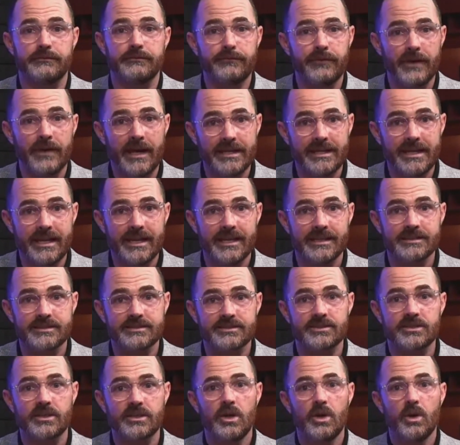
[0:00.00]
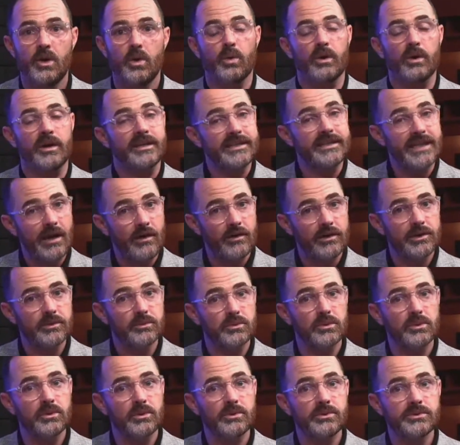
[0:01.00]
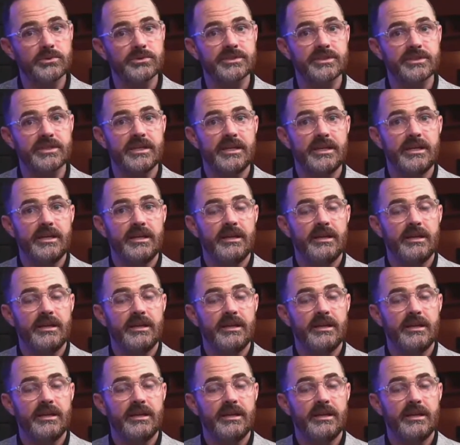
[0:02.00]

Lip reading: finance or accounting roles.